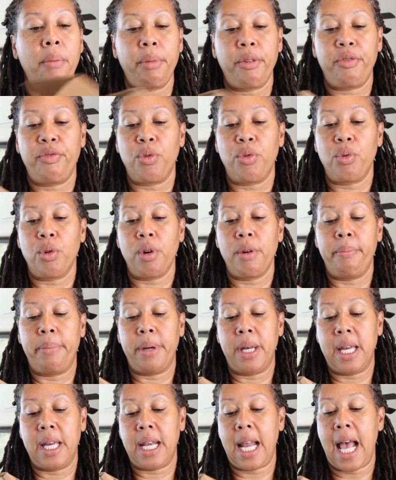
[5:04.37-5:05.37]
before,
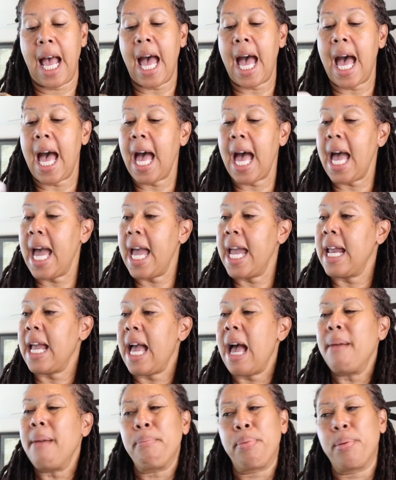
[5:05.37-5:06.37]
but
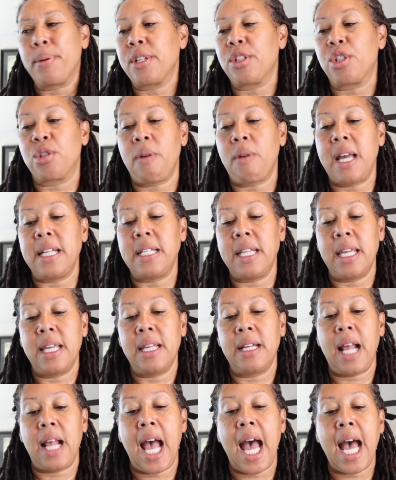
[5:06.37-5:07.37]
I'm pretty sure I
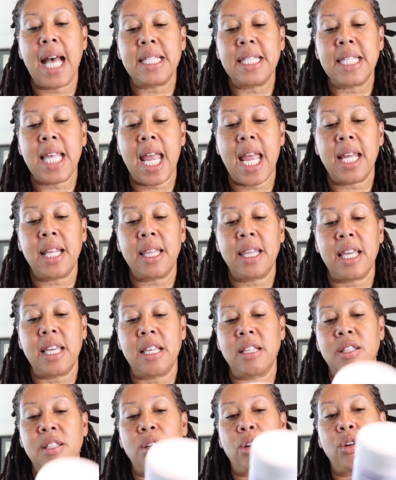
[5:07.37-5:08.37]
did. I take
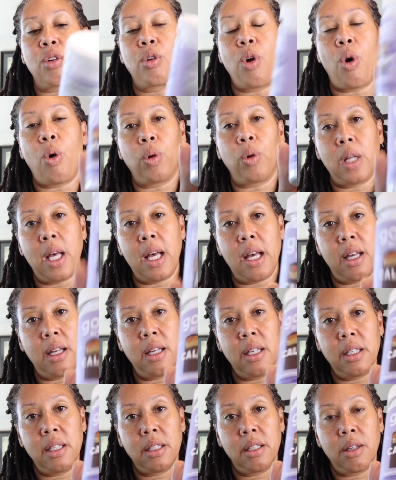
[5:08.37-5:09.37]
these
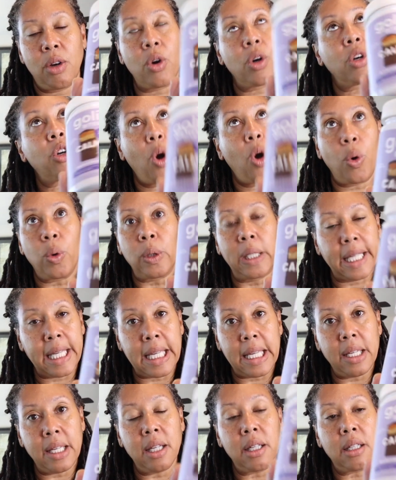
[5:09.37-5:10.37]
Goli
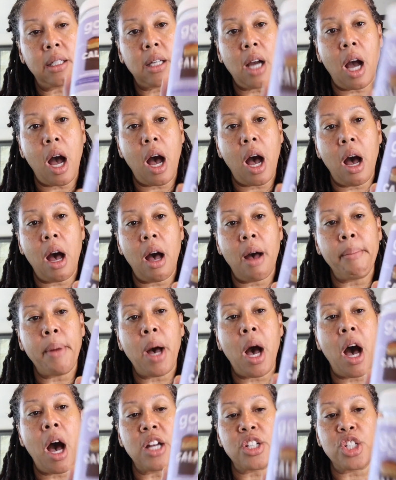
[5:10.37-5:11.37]
Calm
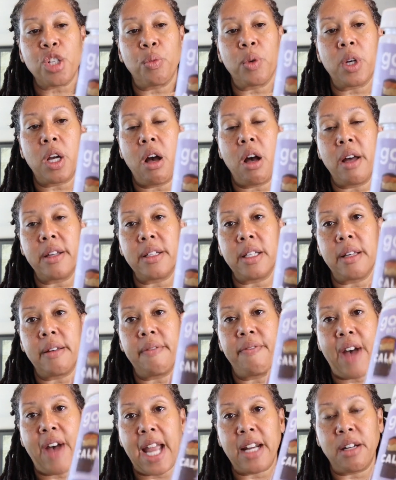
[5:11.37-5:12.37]

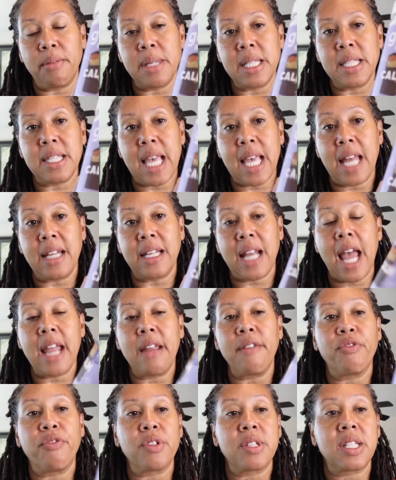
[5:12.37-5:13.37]
Ashwagandha vitamins at
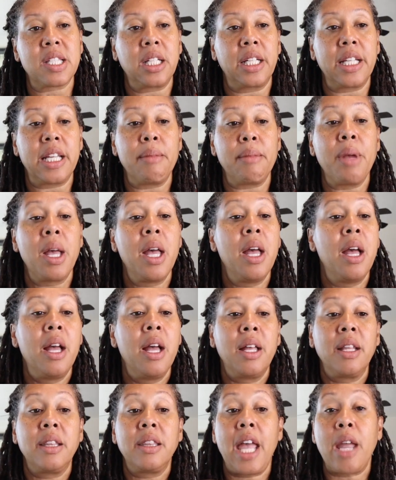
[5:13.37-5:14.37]
night for sleep.
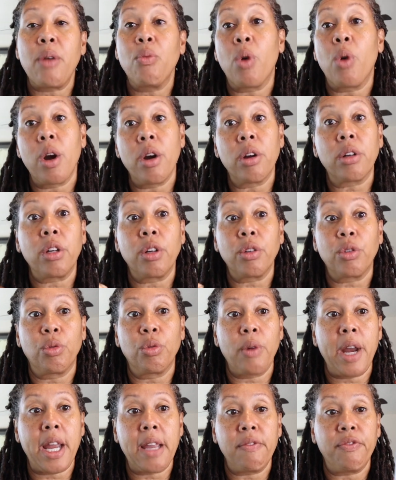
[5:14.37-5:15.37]
They work
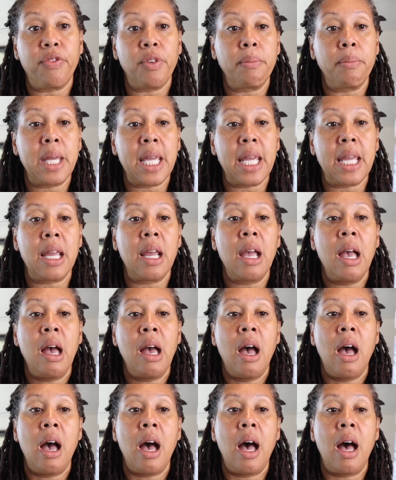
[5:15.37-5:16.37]
great for me,
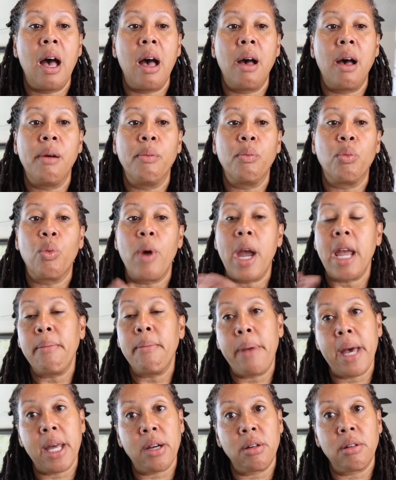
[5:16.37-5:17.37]
way
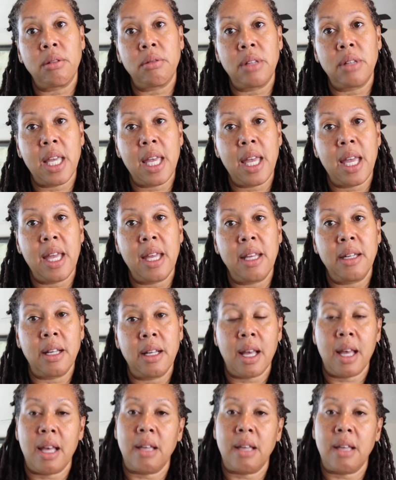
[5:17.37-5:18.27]
better than